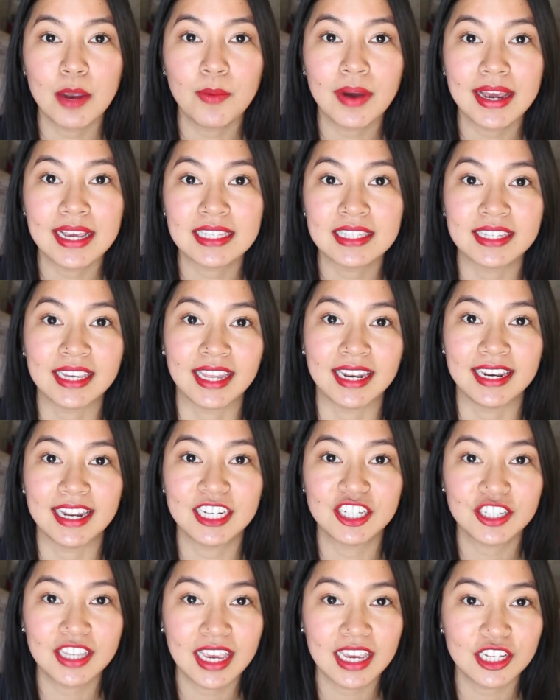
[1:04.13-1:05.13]
why is to get an
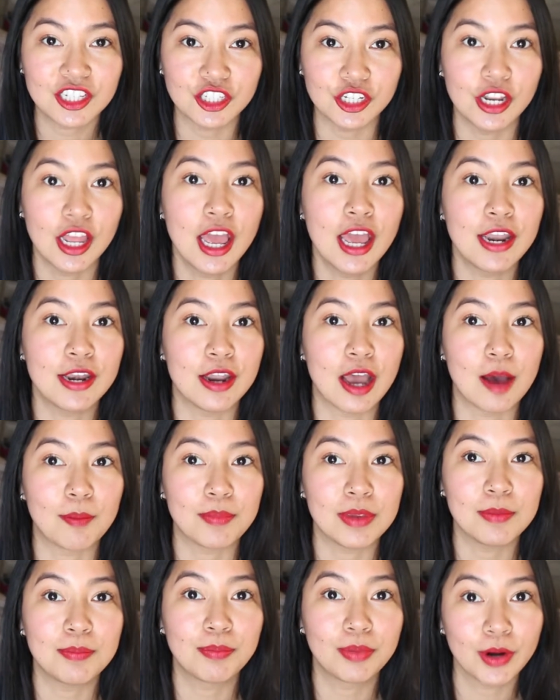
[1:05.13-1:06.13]
education, not
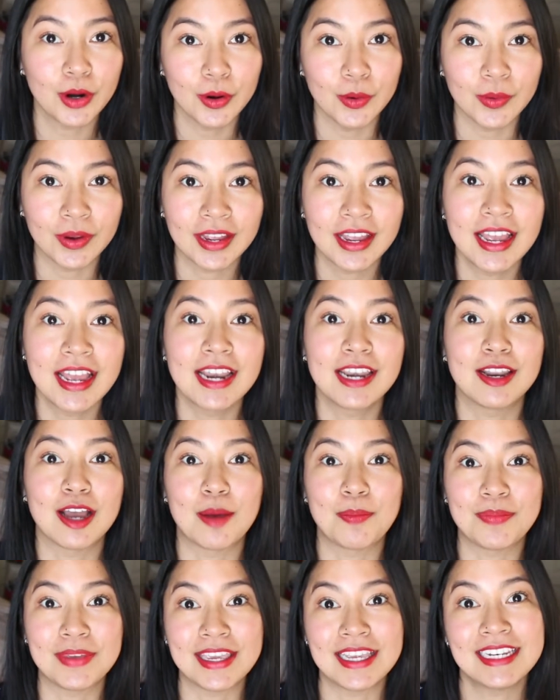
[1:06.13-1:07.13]
be broke,
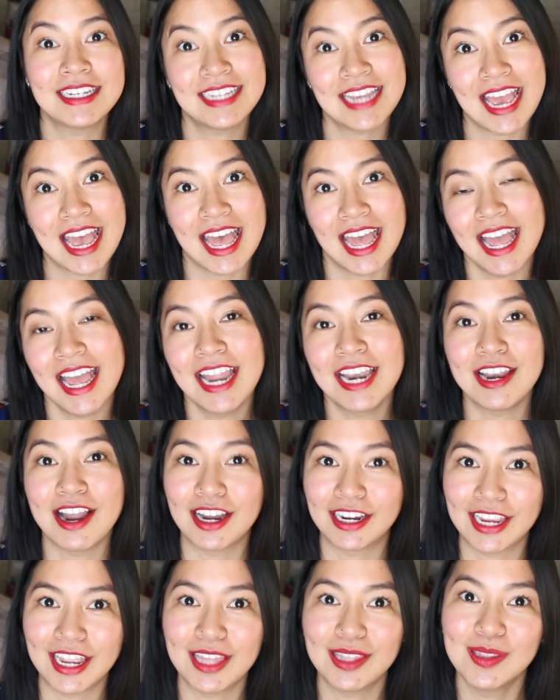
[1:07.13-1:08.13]
not be in debt,
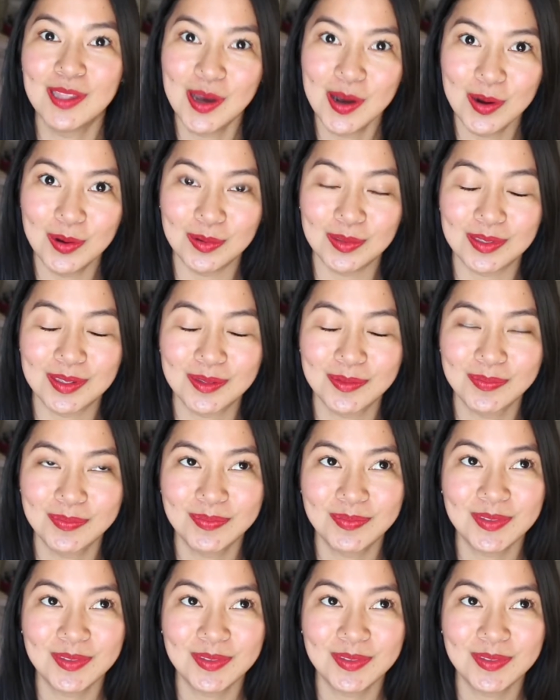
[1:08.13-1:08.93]
not get loans.